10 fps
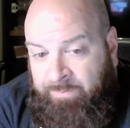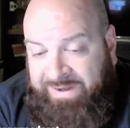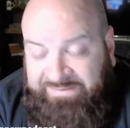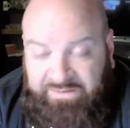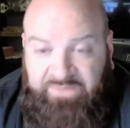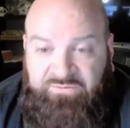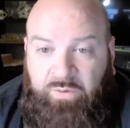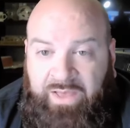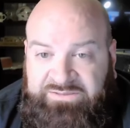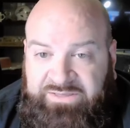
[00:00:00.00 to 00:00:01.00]
But I think if
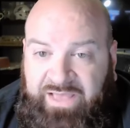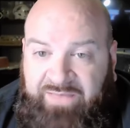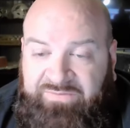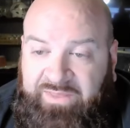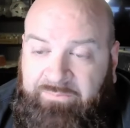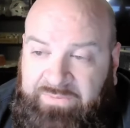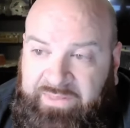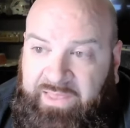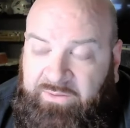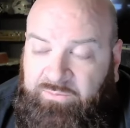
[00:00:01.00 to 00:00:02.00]
you actually have the
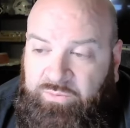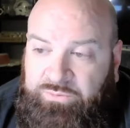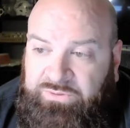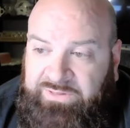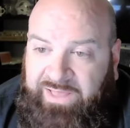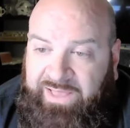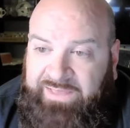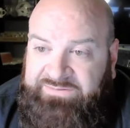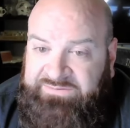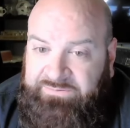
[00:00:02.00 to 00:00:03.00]
NBA
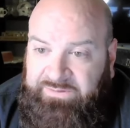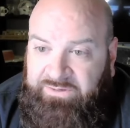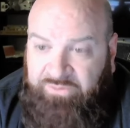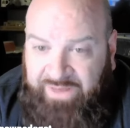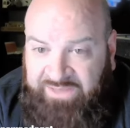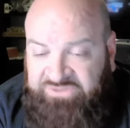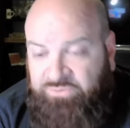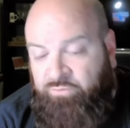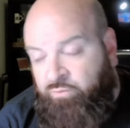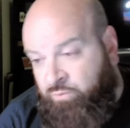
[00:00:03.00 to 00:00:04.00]
utilize
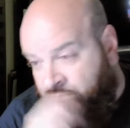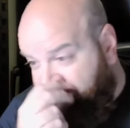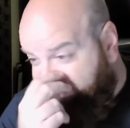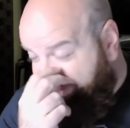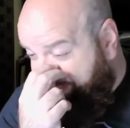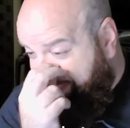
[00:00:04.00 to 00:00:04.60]
international rules,